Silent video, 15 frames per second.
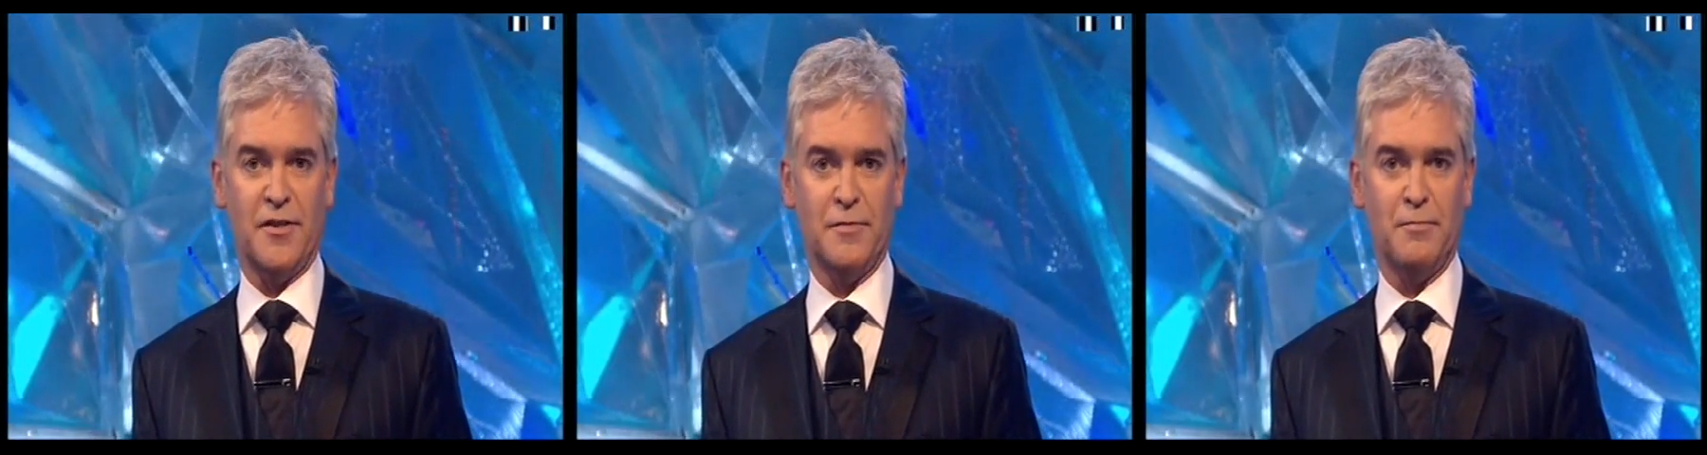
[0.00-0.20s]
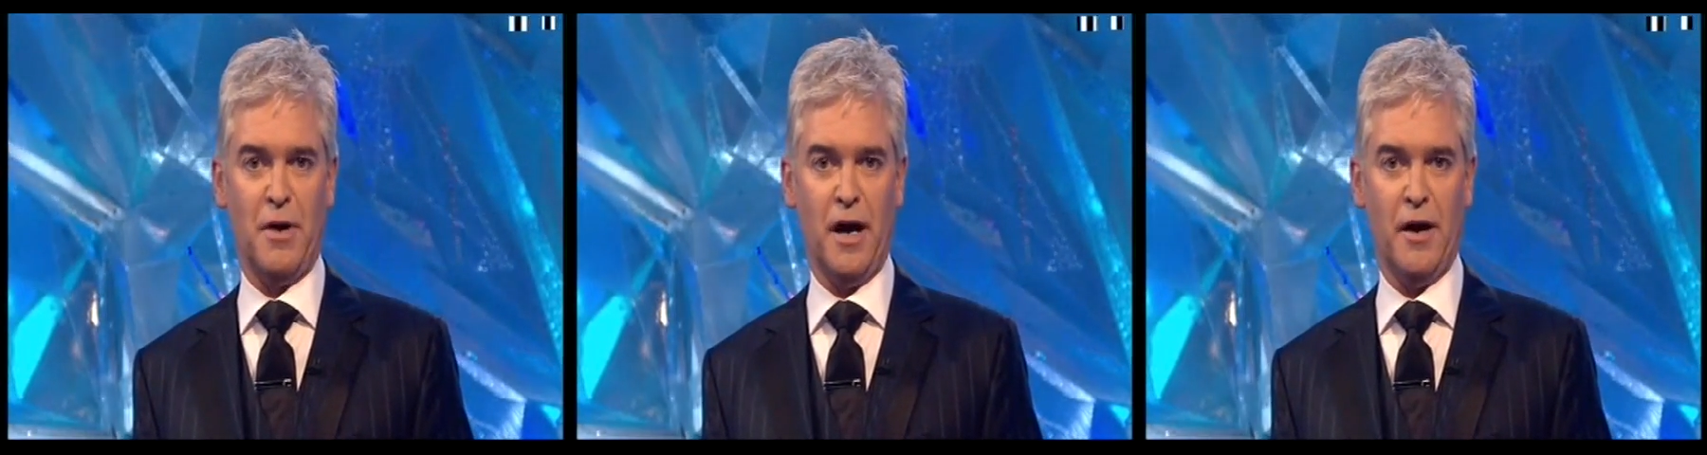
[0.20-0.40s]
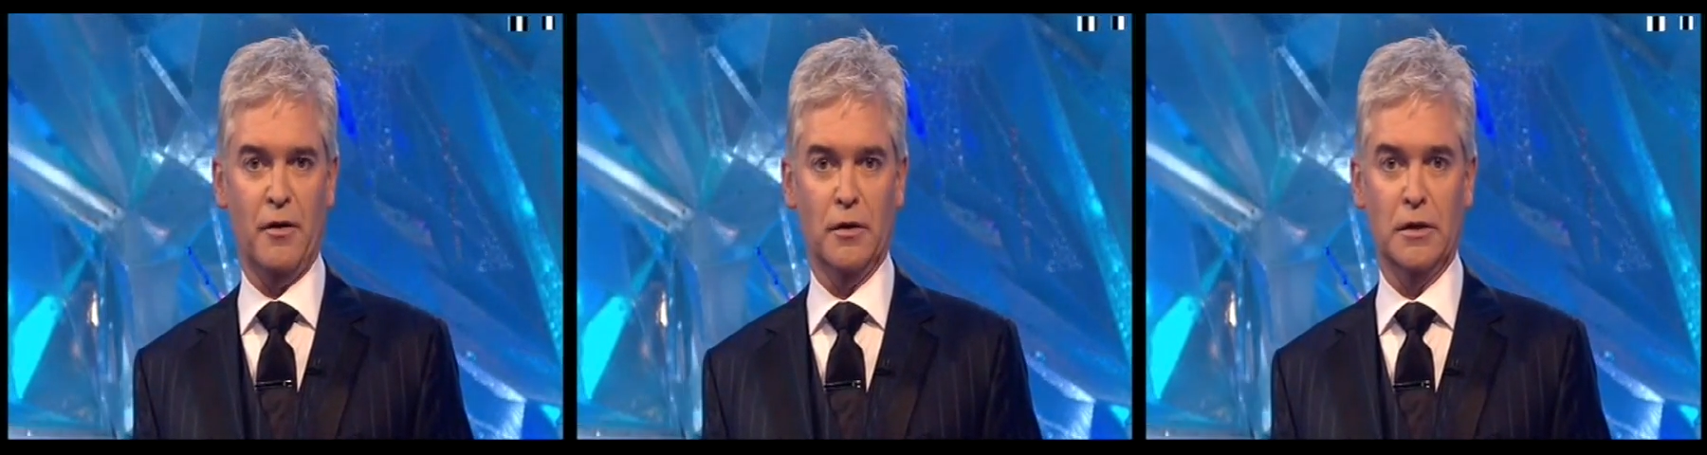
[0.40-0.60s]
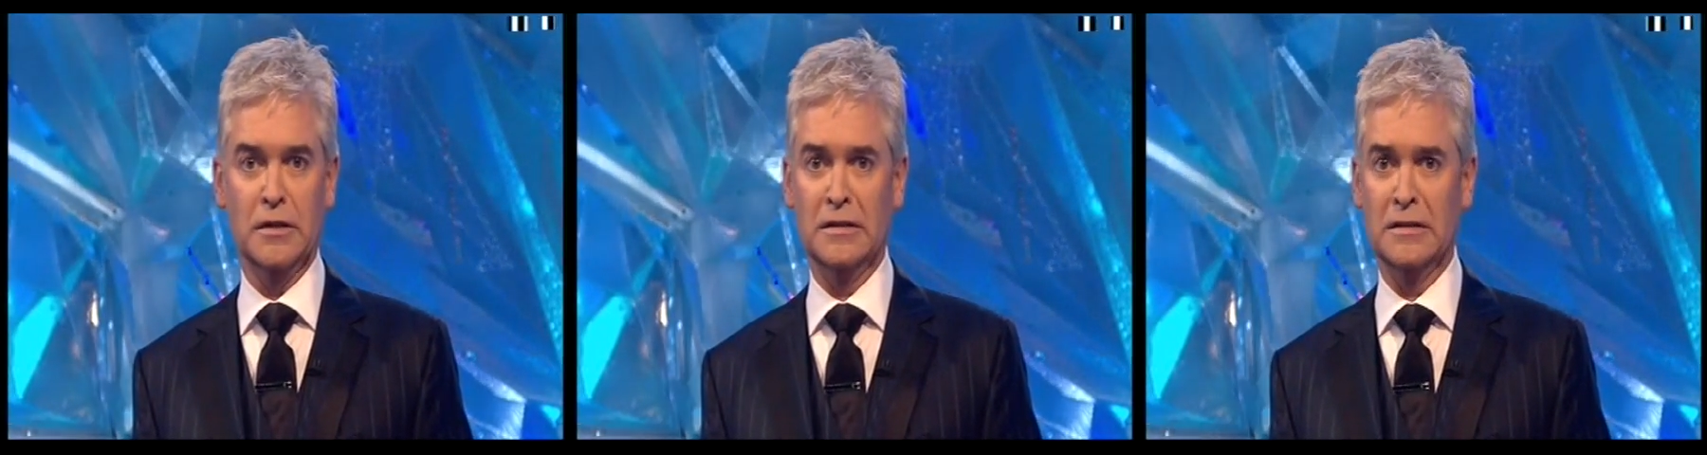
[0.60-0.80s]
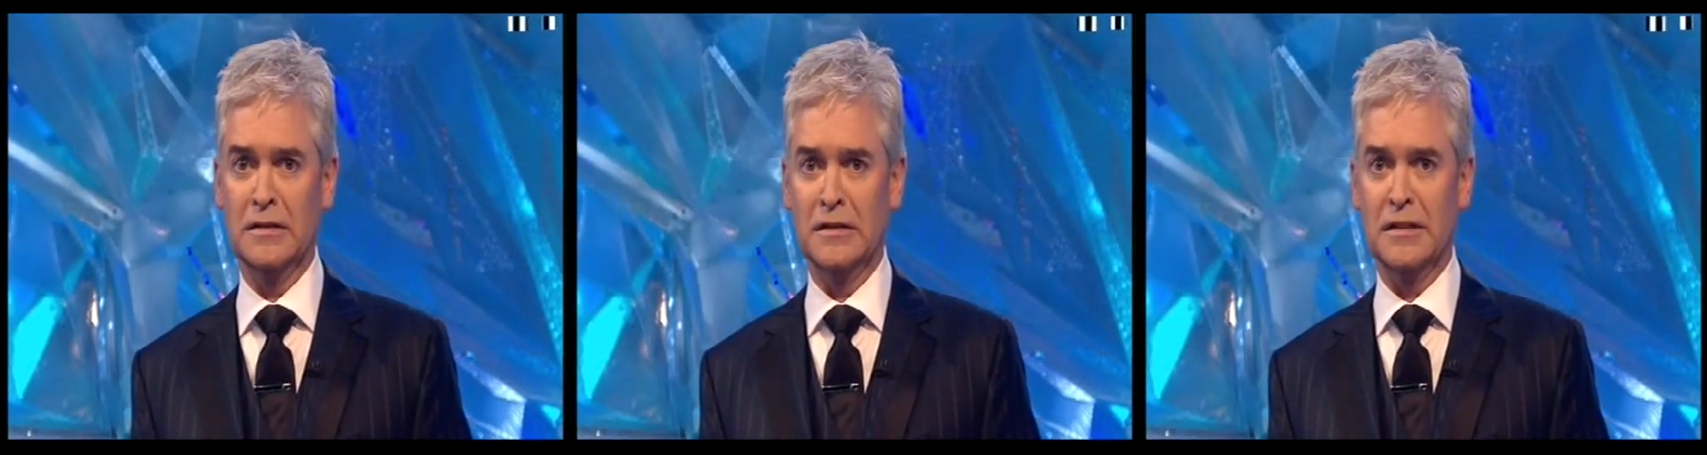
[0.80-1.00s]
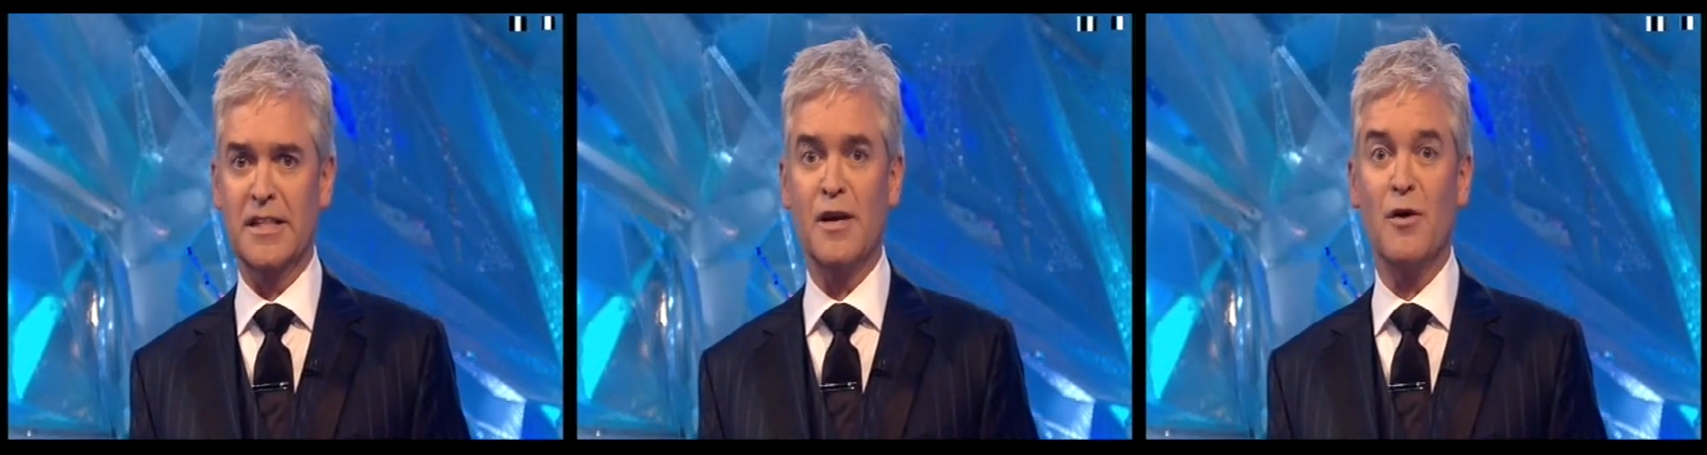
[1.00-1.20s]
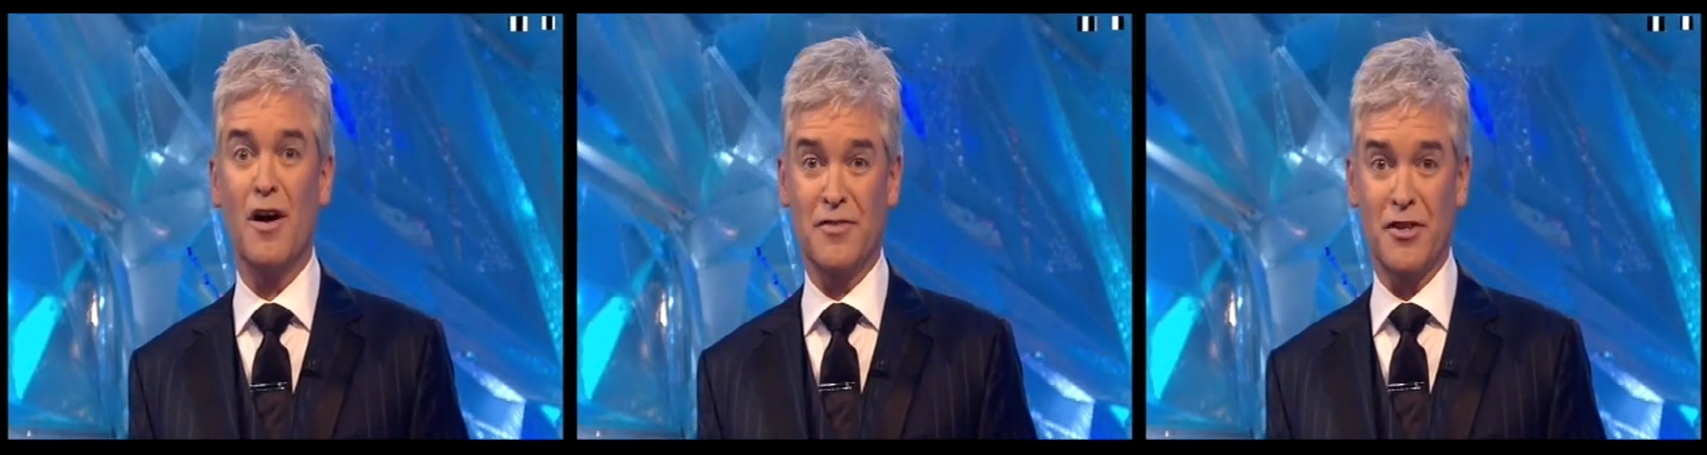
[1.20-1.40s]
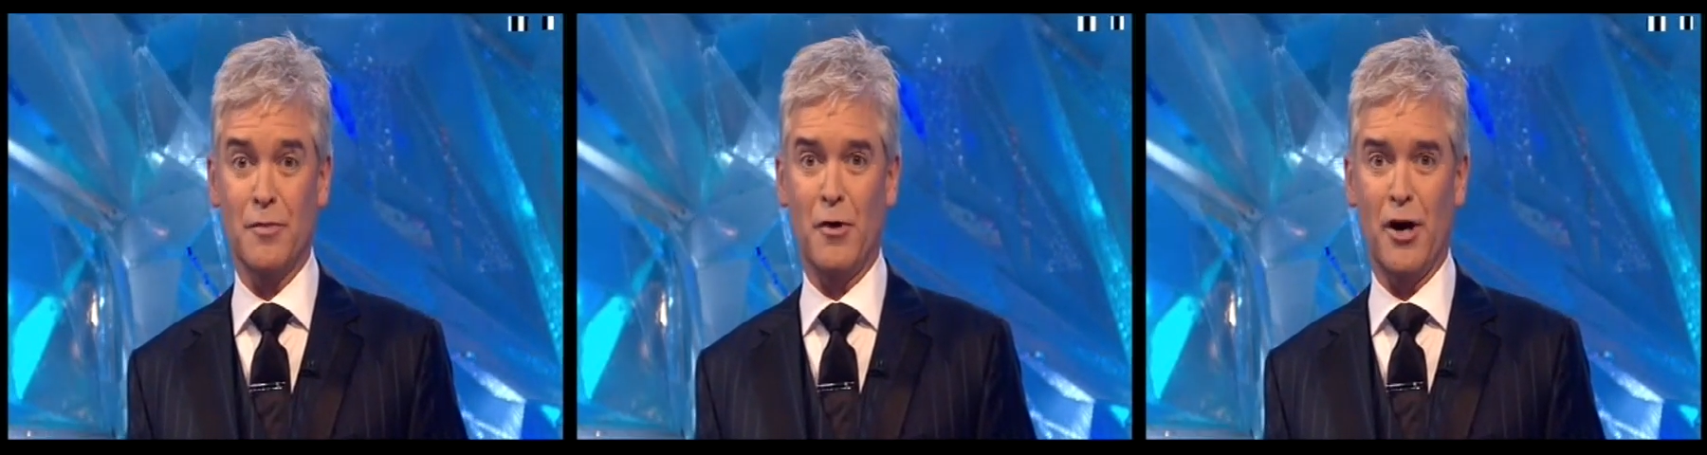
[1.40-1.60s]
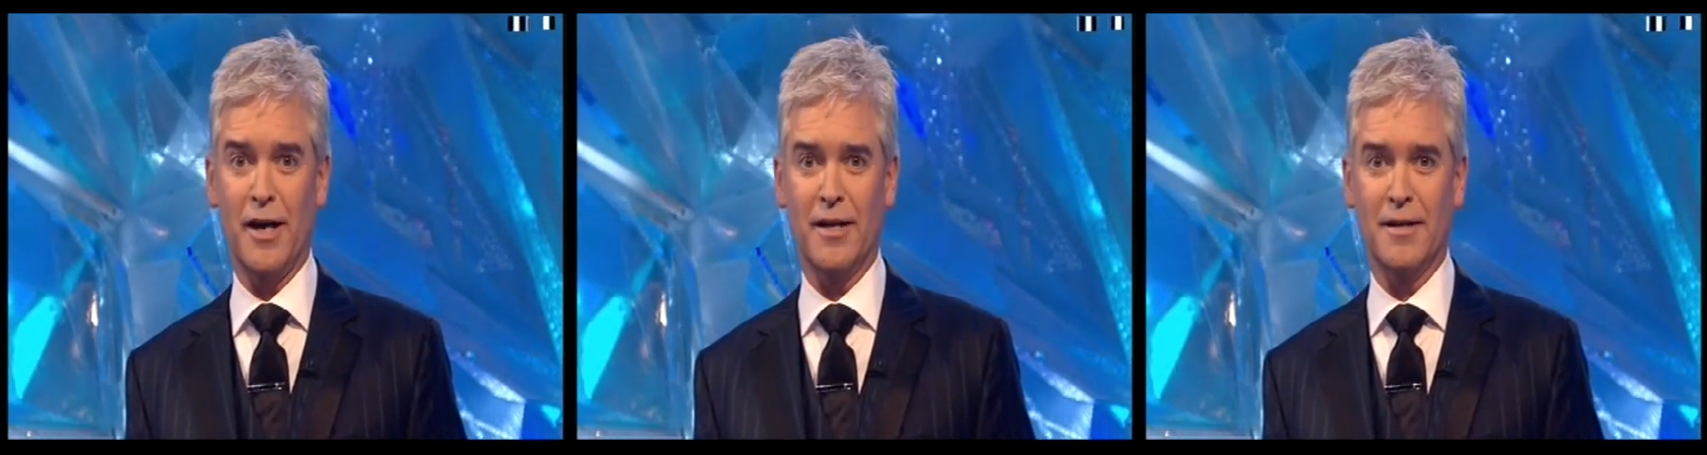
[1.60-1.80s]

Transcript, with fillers: spiral. See you after the break.